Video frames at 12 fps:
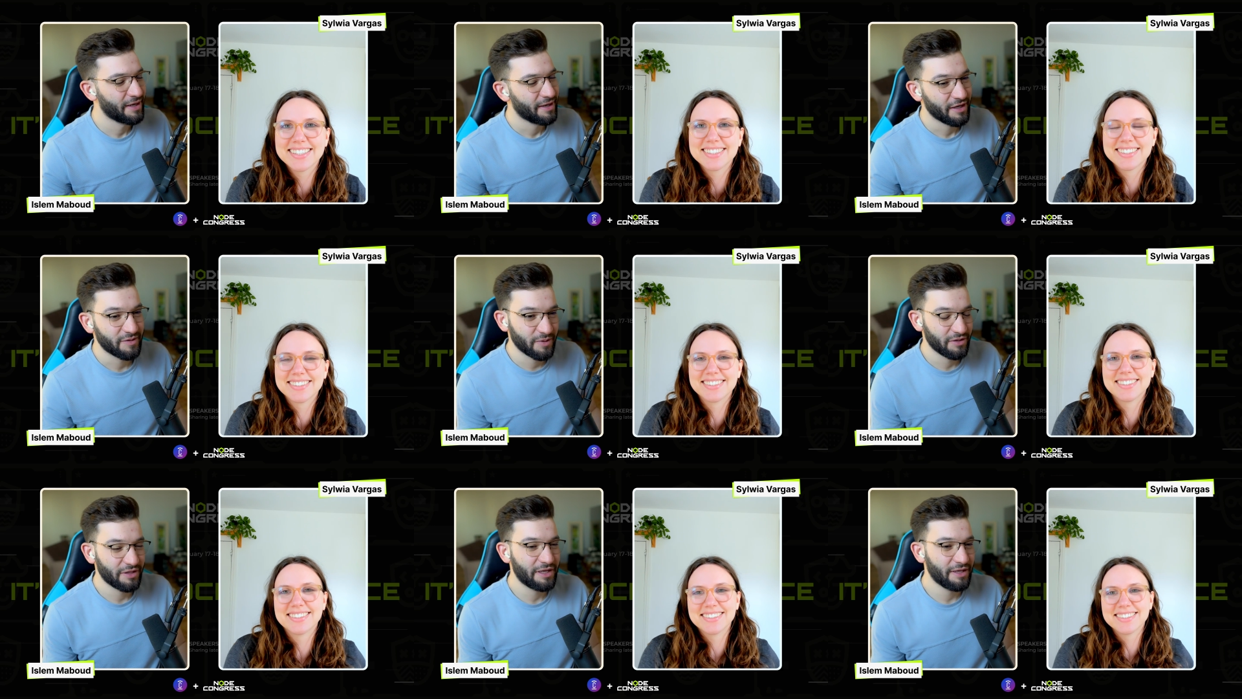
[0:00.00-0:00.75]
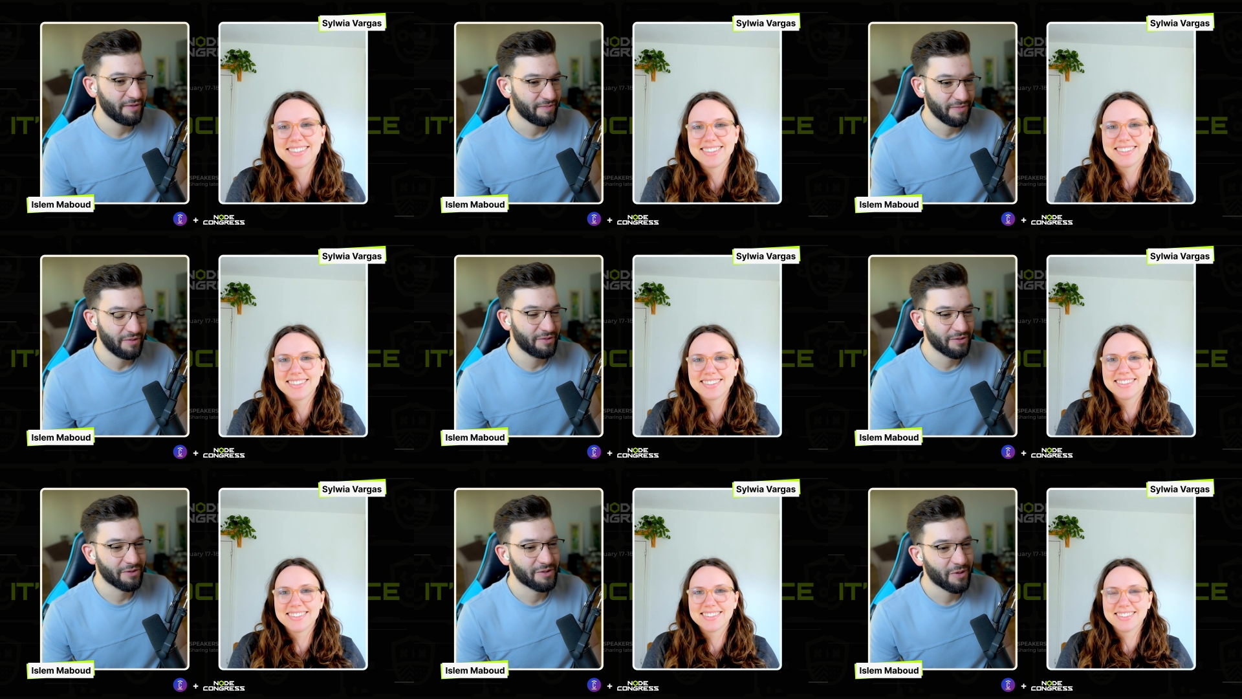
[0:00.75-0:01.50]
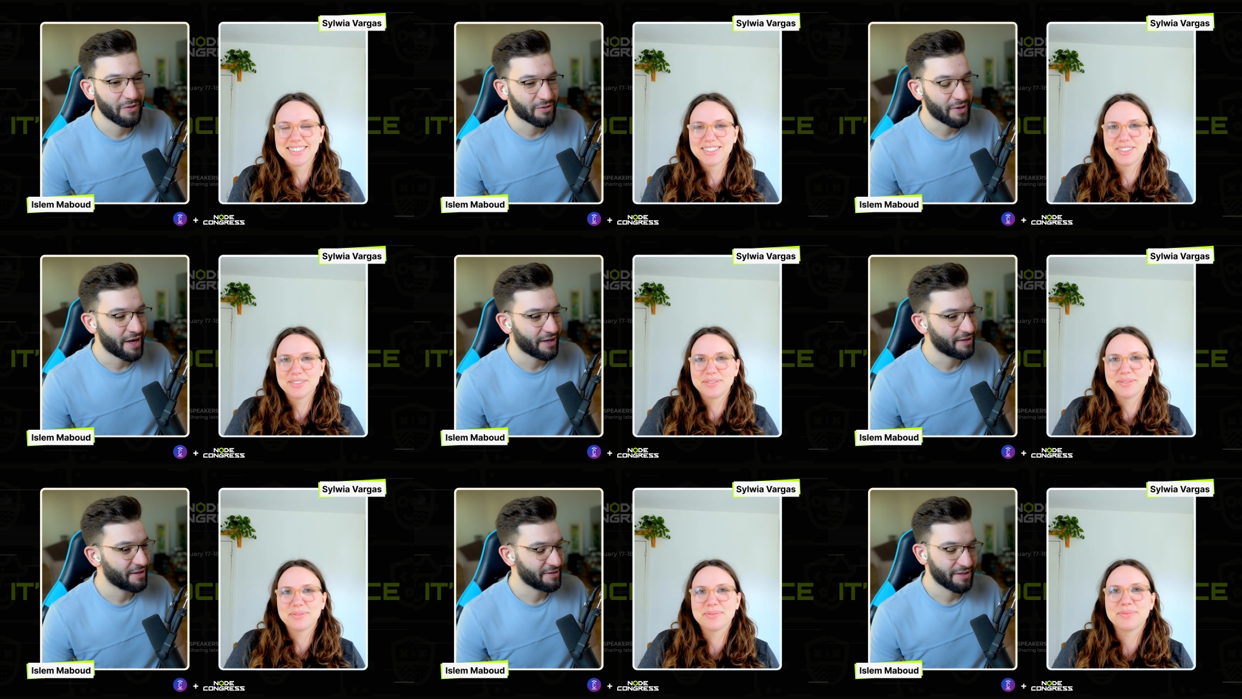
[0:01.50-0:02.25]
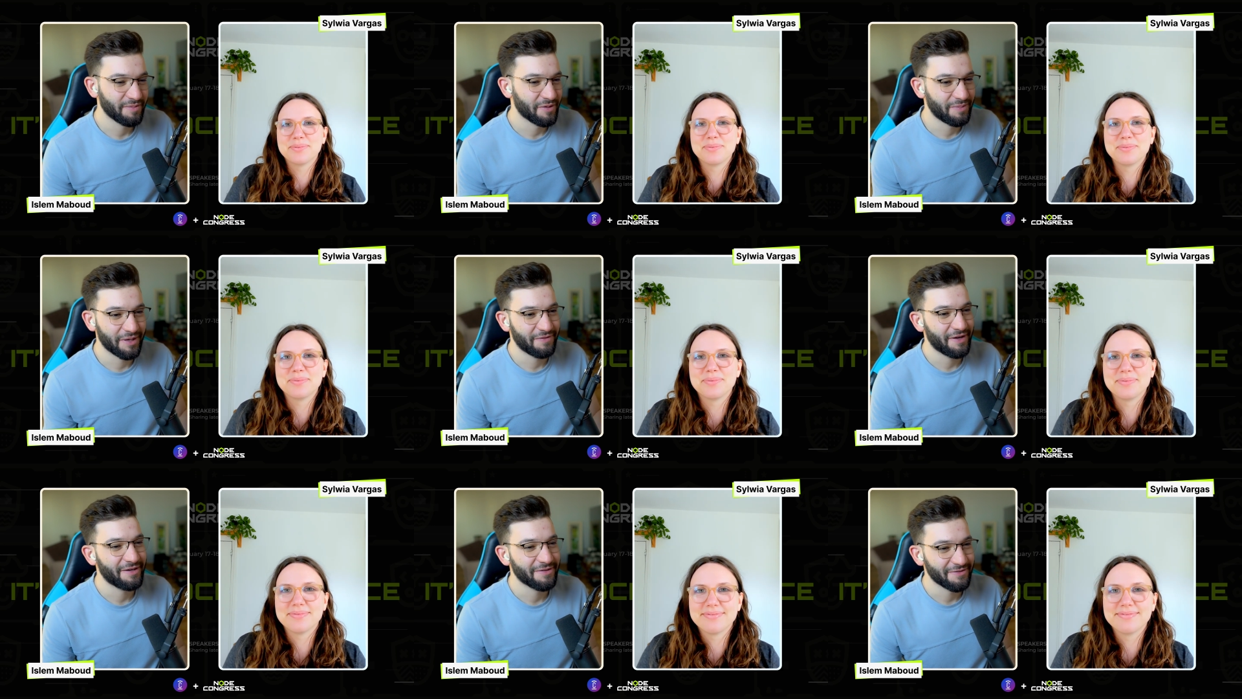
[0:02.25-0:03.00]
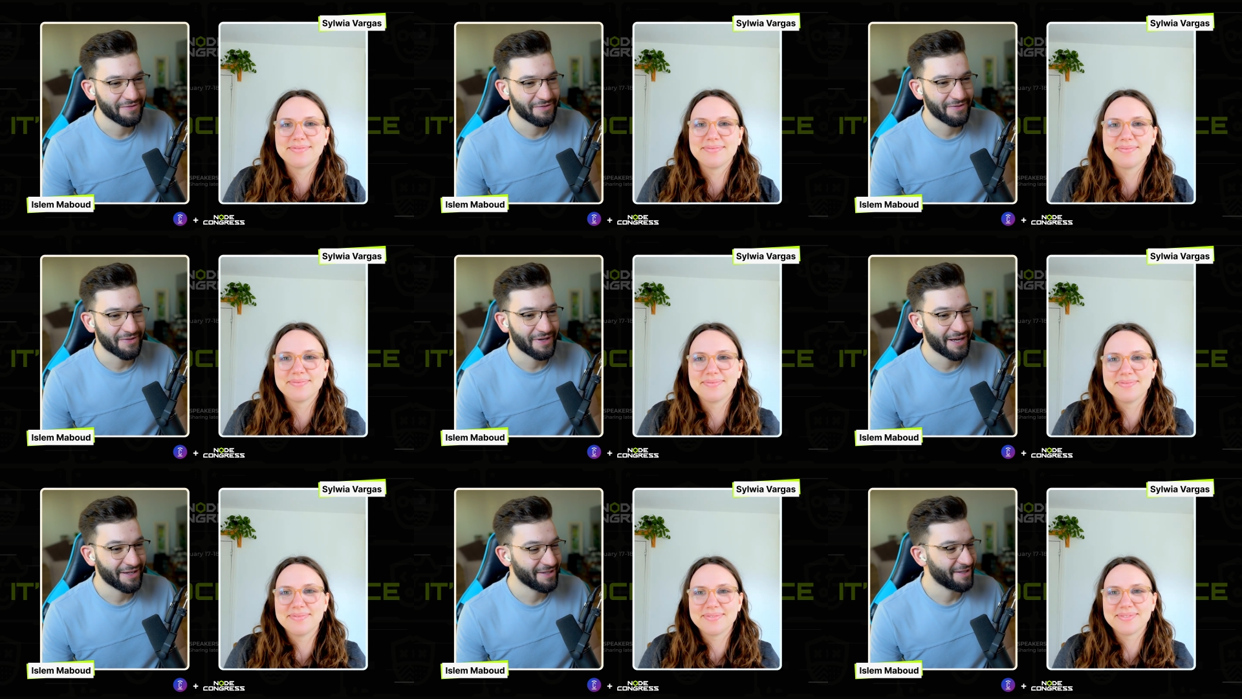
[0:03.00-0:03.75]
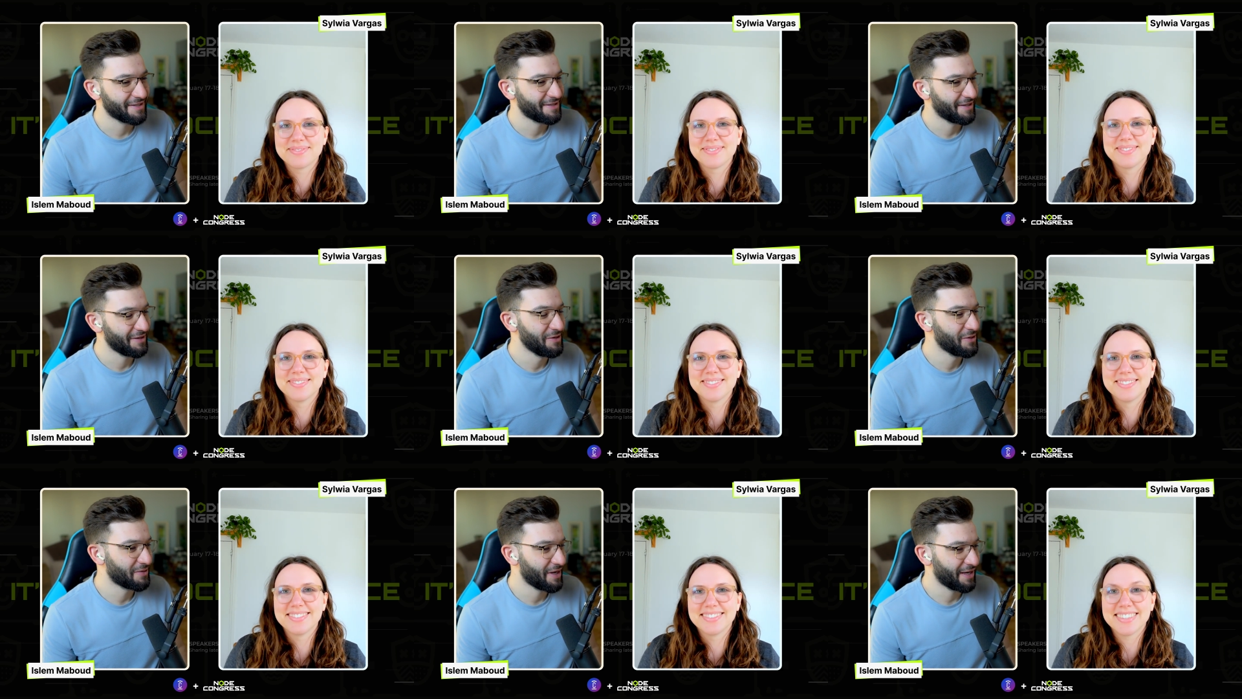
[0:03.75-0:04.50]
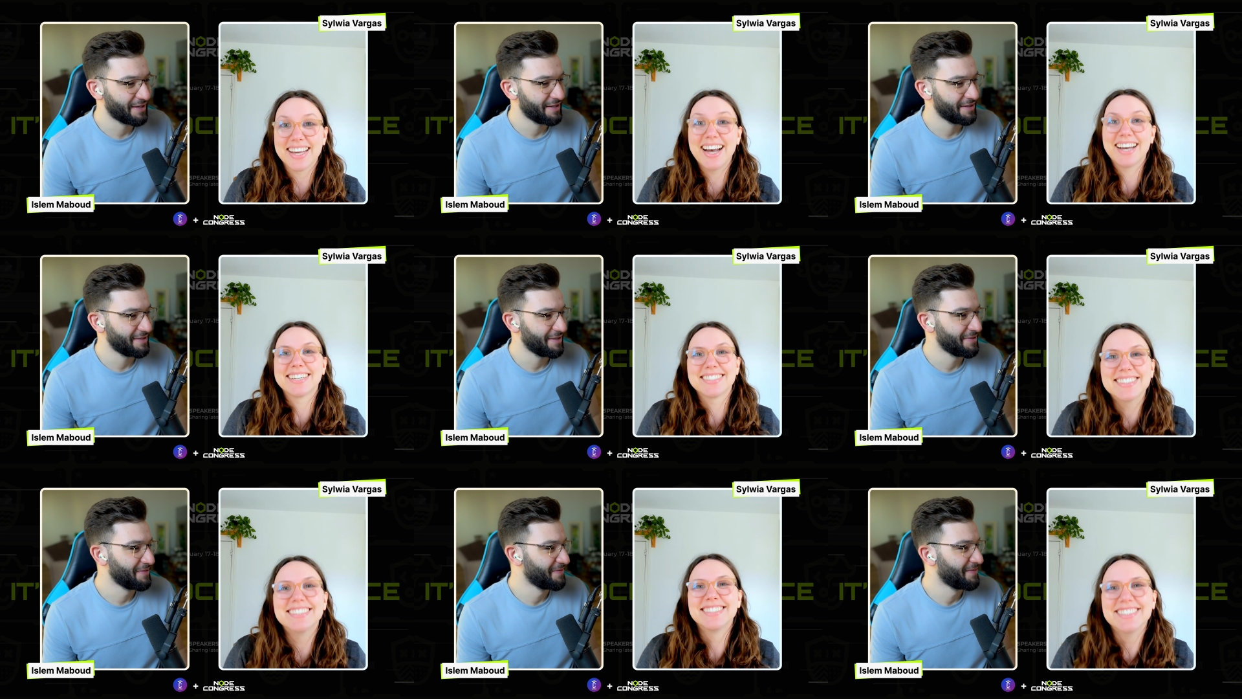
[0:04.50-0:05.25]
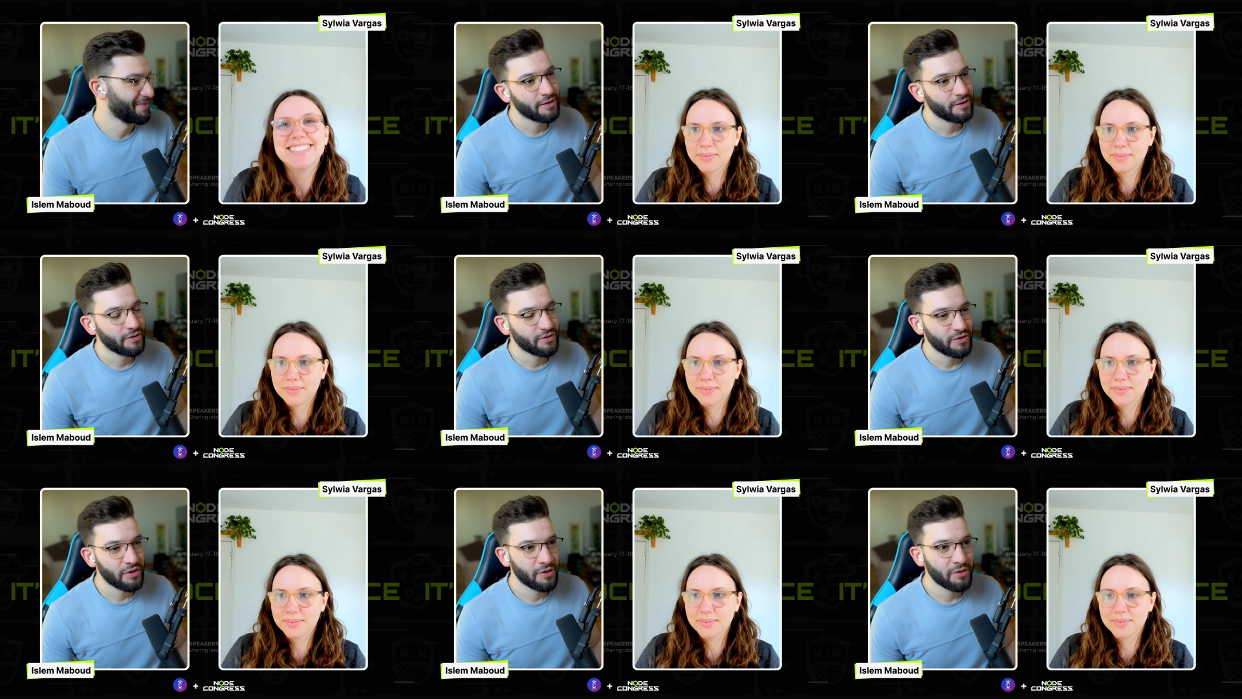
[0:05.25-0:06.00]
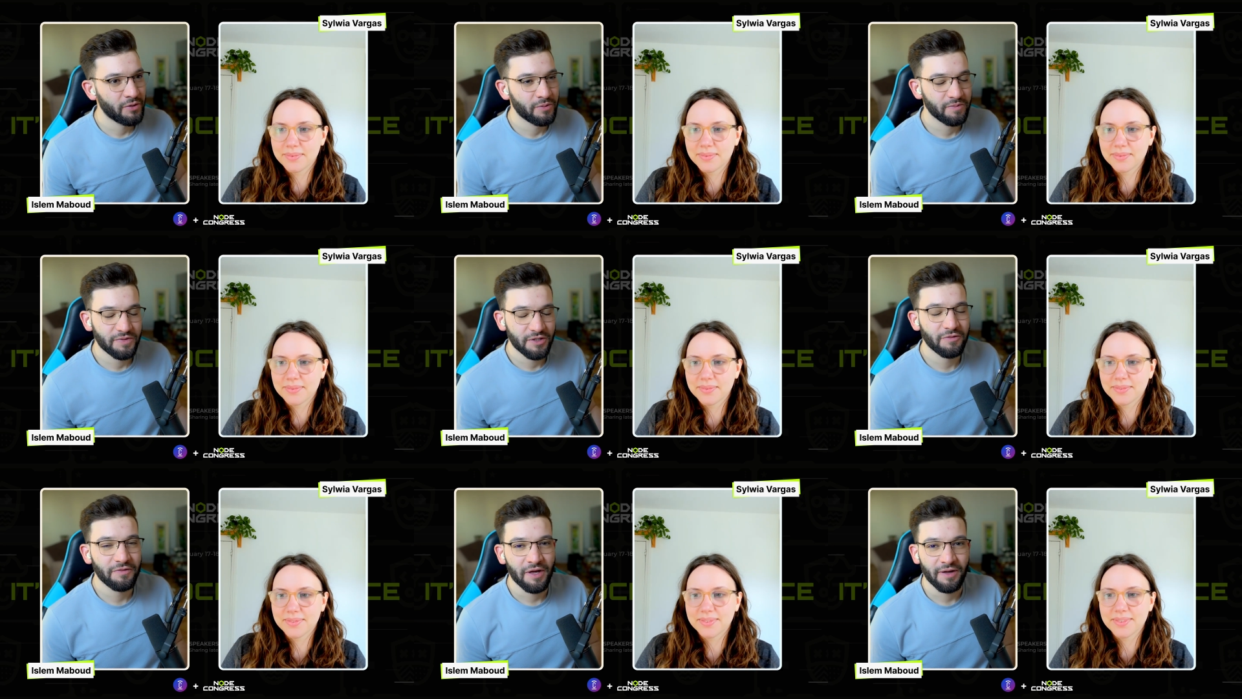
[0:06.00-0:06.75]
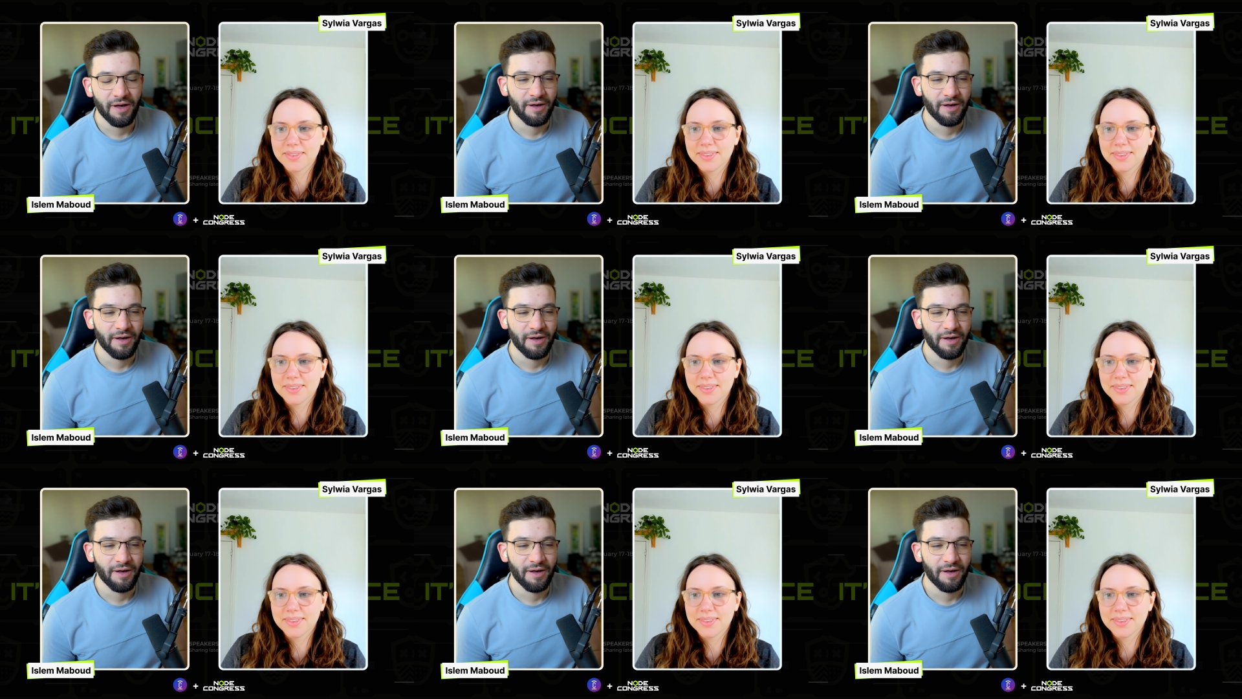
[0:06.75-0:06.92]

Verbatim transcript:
Speaker 1: Especially, you talked about the React docs. I'm a big fan of the React docs, the new React docs. So Sylwia,